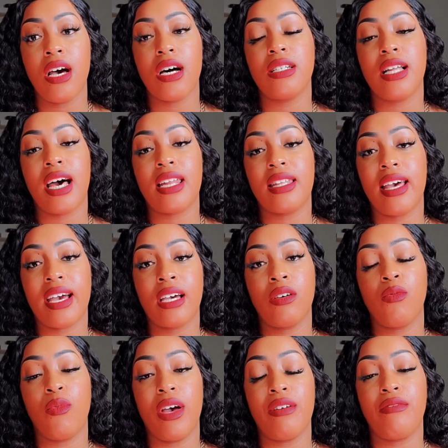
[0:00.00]
A lot of that
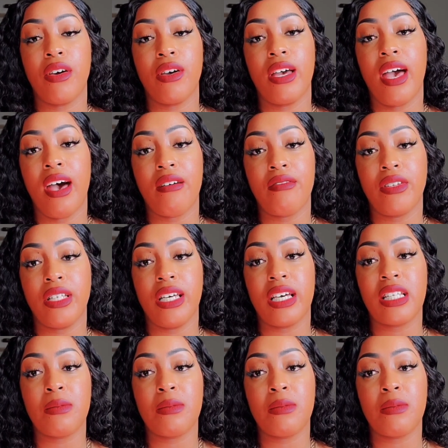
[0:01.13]
can weigh very heavily,